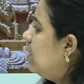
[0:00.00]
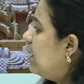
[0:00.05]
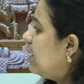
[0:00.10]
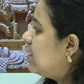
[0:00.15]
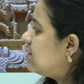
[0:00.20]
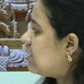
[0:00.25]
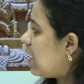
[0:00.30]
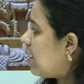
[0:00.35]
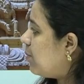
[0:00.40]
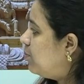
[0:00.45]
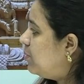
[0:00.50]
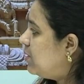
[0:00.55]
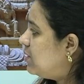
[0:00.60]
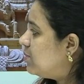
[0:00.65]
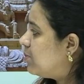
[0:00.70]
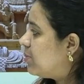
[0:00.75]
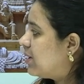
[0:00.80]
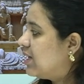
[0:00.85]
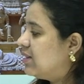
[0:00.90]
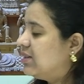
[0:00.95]
Example,
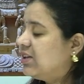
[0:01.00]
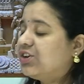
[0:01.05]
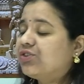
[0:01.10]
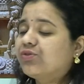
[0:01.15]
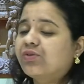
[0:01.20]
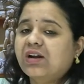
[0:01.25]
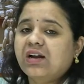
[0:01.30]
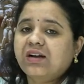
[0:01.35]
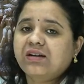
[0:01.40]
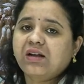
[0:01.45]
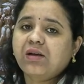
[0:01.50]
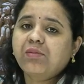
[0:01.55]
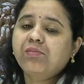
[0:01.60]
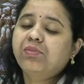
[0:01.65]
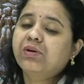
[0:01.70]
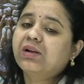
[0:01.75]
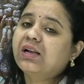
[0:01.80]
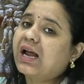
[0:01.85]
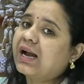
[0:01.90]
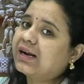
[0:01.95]
the Brihadishwara
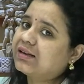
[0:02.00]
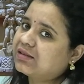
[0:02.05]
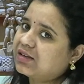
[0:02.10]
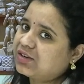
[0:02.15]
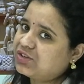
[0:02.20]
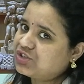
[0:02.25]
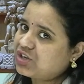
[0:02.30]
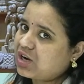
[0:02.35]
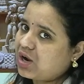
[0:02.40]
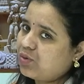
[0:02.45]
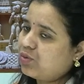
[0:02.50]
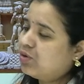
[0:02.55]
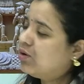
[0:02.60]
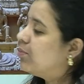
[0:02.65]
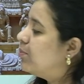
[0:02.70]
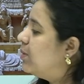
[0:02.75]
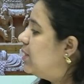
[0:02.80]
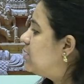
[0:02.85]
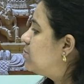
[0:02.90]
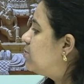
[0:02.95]
temple at
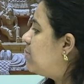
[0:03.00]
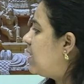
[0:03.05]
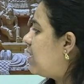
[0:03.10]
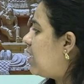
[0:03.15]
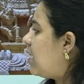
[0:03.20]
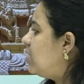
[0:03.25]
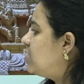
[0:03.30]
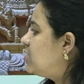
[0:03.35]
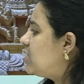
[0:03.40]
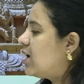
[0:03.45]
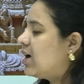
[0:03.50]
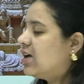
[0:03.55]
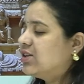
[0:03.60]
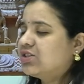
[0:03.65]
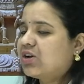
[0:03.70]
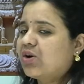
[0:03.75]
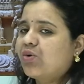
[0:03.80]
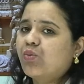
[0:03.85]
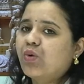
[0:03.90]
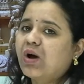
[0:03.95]
Tanjavur built by
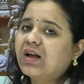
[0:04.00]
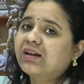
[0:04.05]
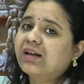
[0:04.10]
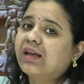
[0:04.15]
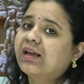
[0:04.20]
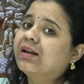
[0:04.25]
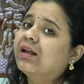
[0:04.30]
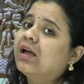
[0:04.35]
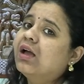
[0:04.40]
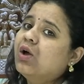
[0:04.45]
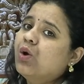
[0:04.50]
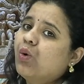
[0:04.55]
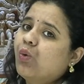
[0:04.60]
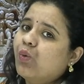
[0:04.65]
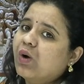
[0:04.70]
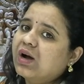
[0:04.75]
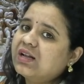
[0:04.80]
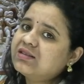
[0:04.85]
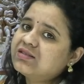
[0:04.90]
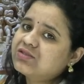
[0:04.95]
Rajaraja 1 in
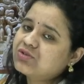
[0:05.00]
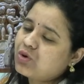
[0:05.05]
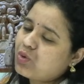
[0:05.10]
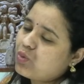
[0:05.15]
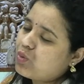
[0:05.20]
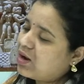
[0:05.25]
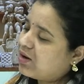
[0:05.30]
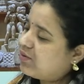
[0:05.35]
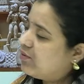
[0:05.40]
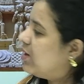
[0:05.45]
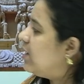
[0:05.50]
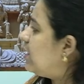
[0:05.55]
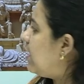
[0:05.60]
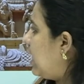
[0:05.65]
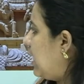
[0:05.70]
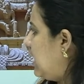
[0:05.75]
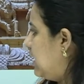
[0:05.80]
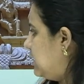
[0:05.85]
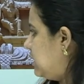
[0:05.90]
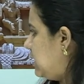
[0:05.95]
1011
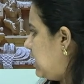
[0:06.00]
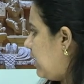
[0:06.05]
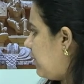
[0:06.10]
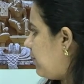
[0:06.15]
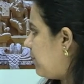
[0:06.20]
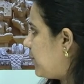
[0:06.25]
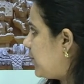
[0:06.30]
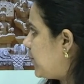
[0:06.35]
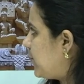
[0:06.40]
AD.